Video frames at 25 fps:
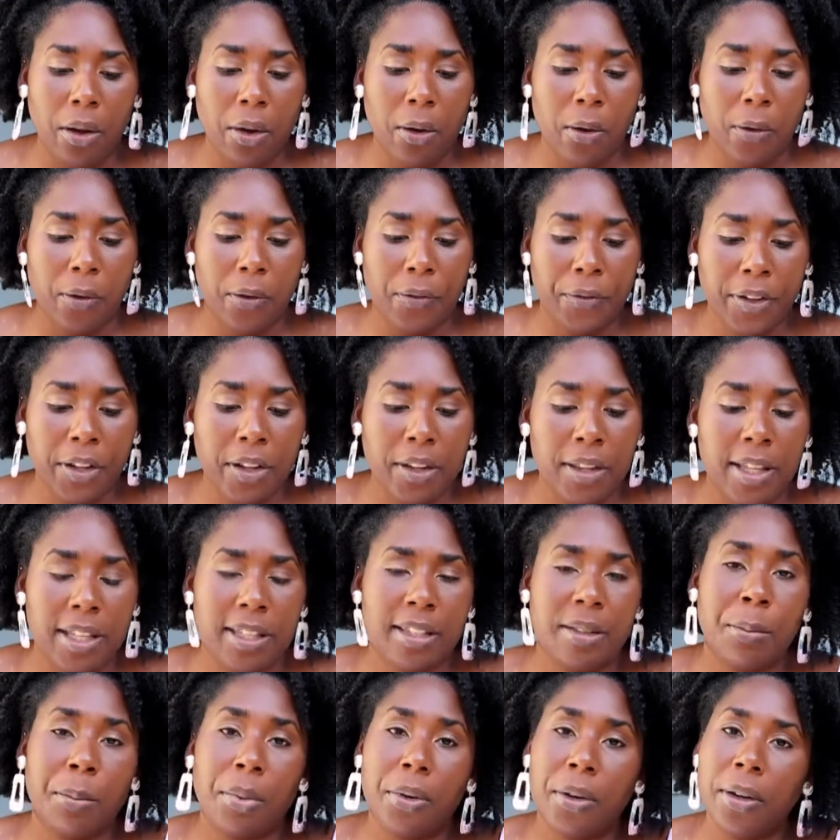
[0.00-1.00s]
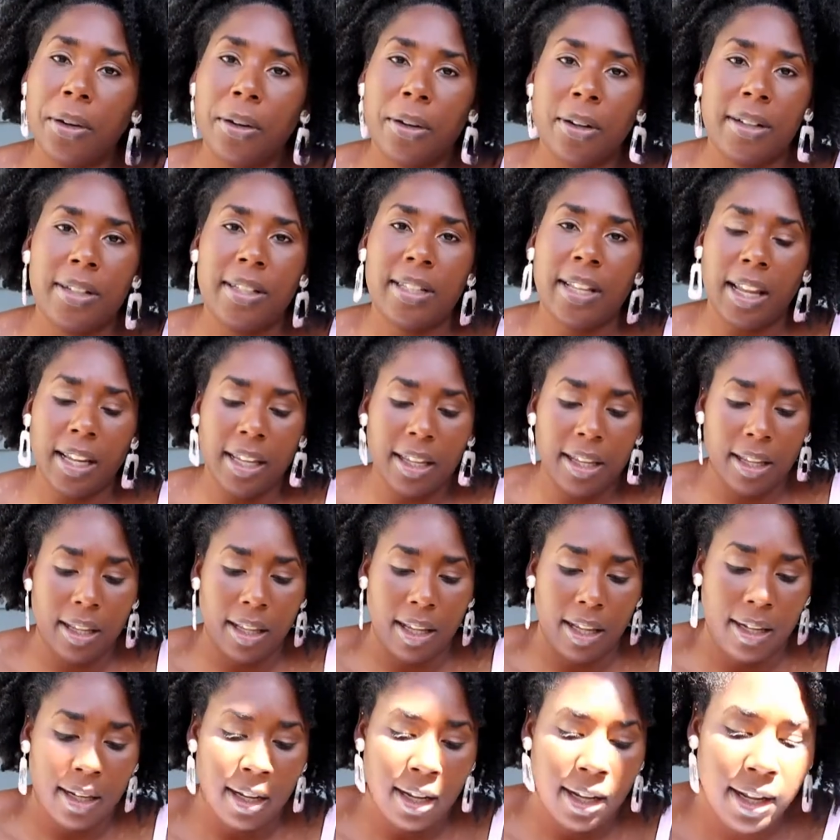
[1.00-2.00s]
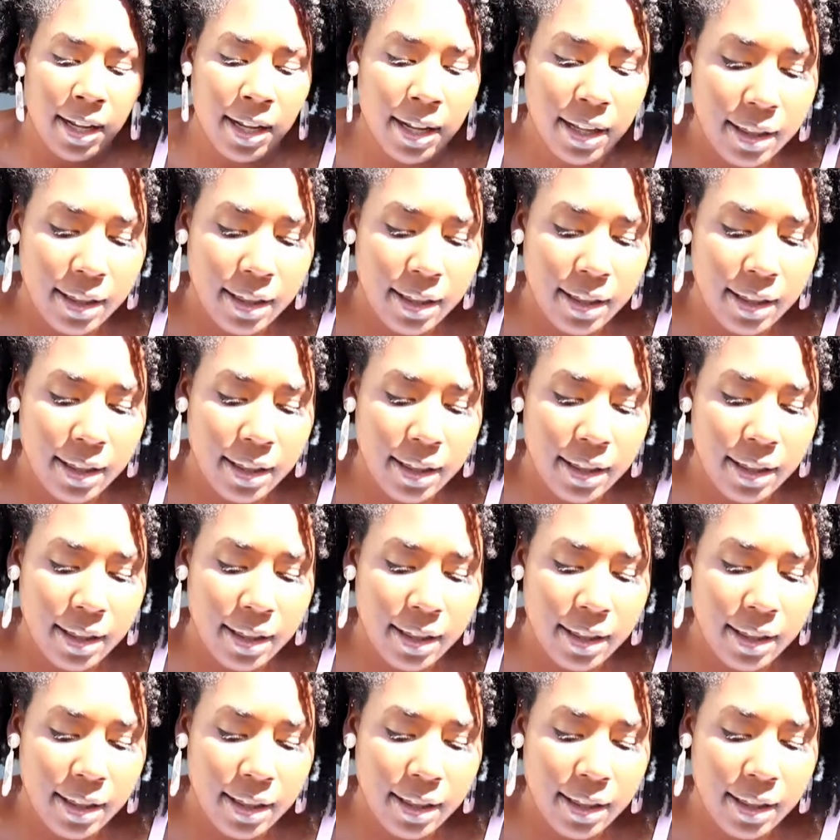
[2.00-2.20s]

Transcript: oh, feel this pearl succulent.